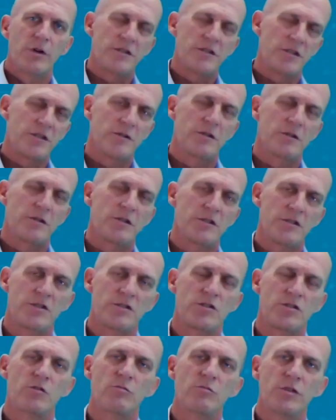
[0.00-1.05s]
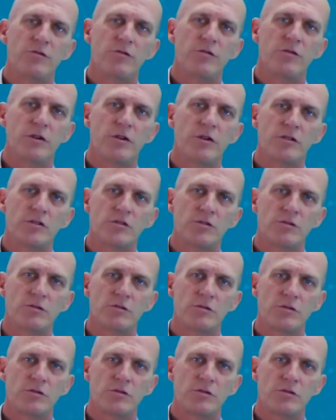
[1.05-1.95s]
as shown before to